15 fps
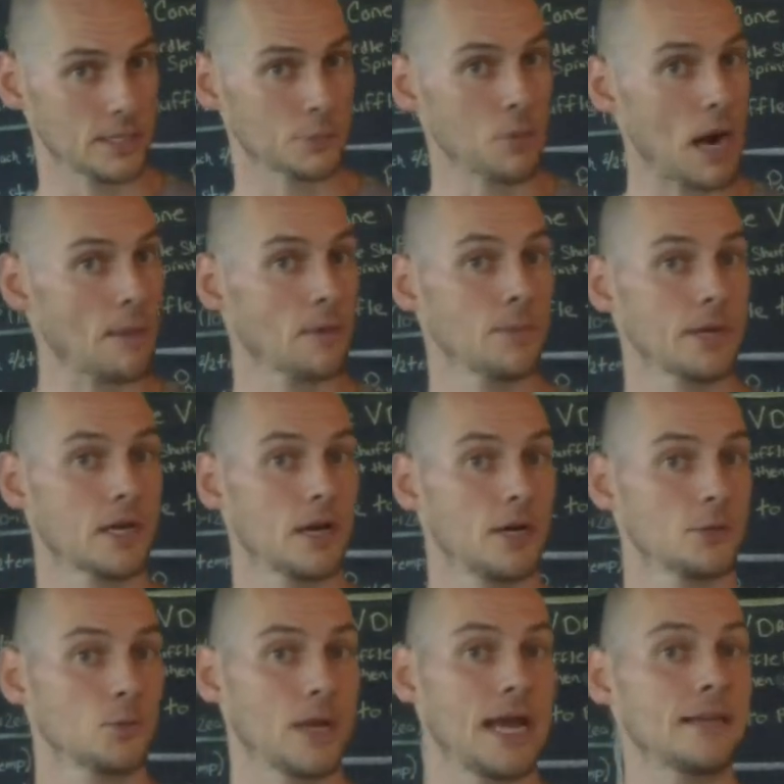it's probably
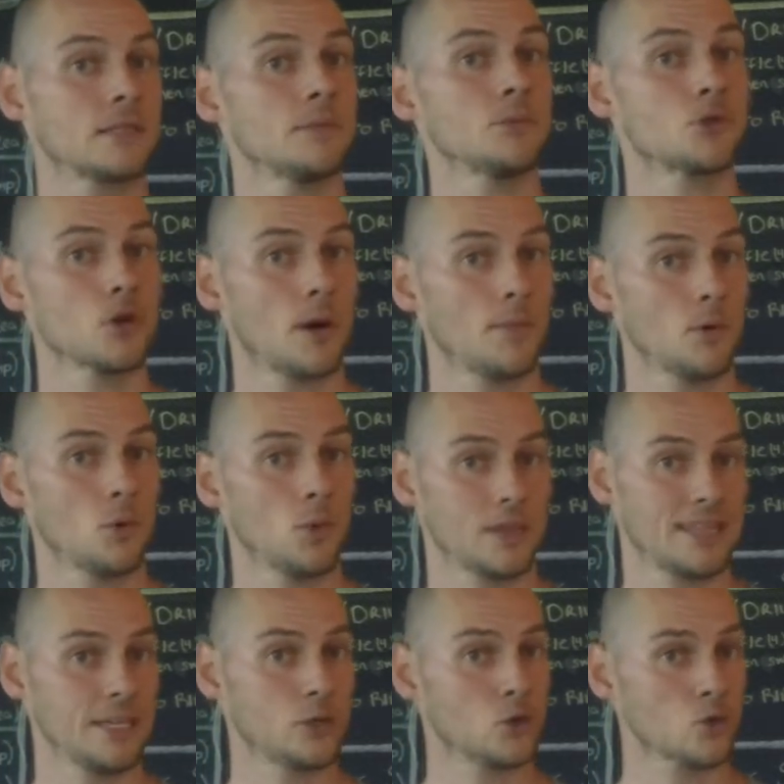because we had some trouble with
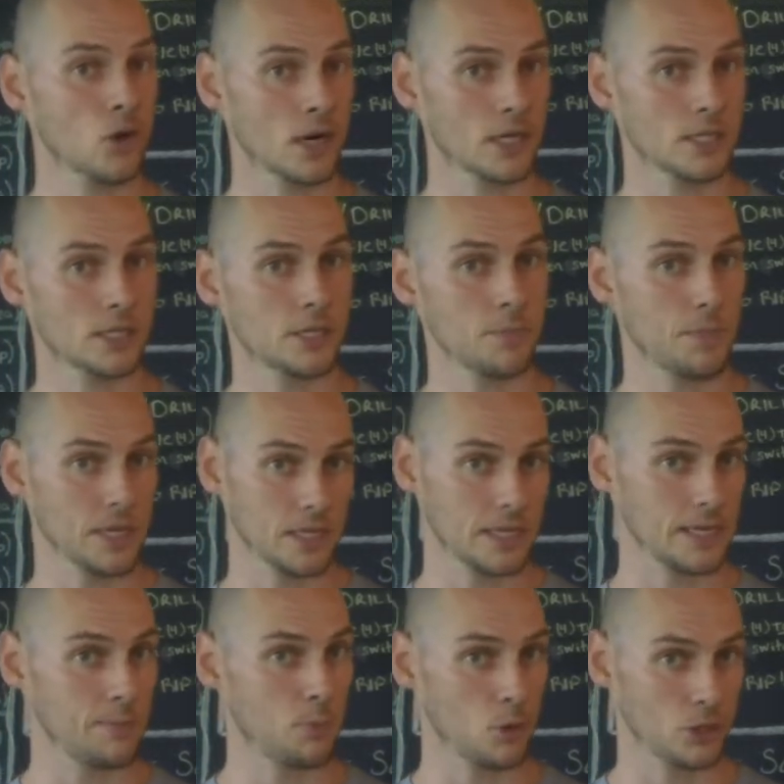the trunk stability
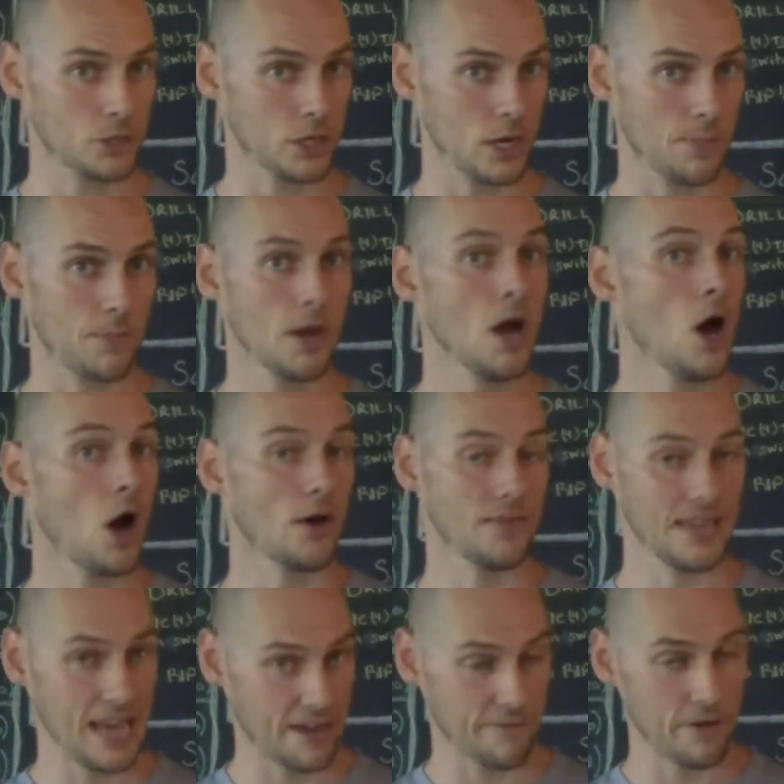push-up on
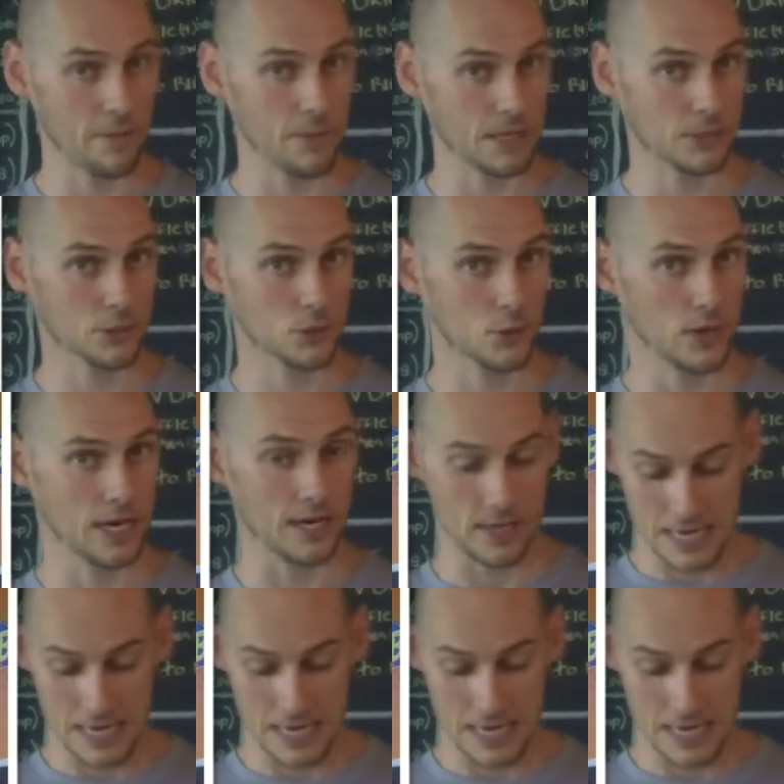the FMS screen.